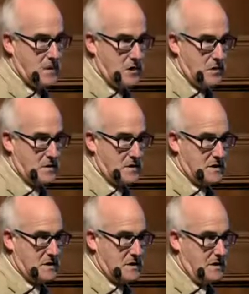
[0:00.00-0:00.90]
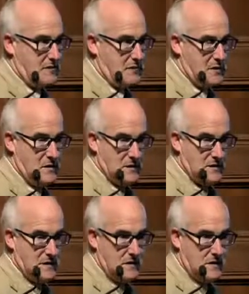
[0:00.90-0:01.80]
closest of the Philistine
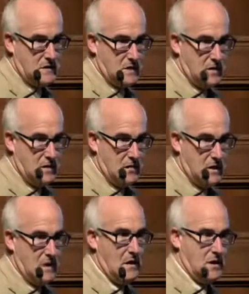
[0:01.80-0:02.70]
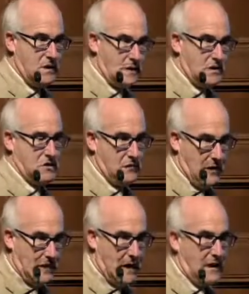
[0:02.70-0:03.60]
cities to the
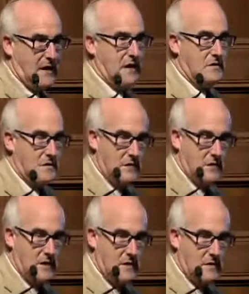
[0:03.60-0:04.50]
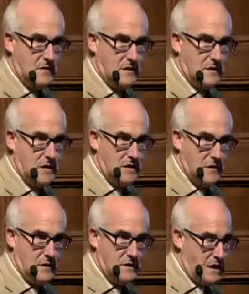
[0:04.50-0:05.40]
Shphelah and
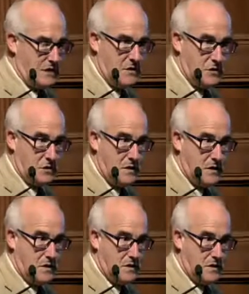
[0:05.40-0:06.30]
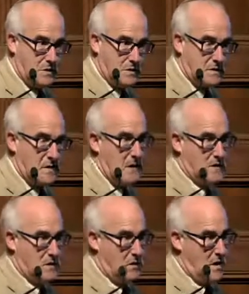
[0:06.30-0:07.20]
to the Judean zones.
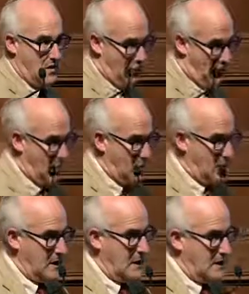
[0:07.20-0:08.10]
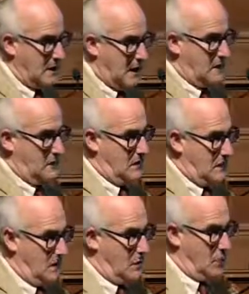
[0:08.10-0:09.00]
So probably a lot of the
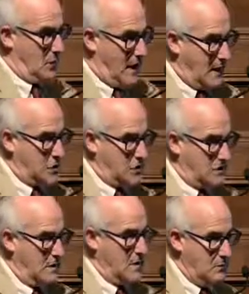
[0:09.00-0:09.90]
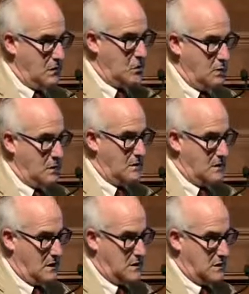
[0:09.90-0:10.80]
interaction between
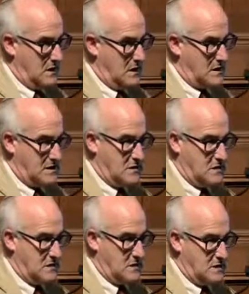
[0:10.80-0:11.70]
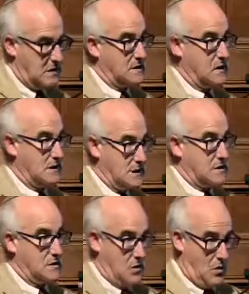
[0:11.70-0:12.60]
the Israelites and the Philistines, at least
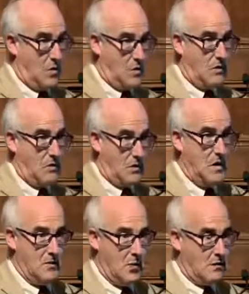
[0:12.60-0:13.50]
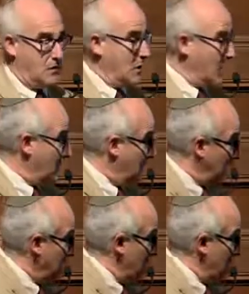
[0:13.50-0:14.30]
in the earlier part of the Iron Age,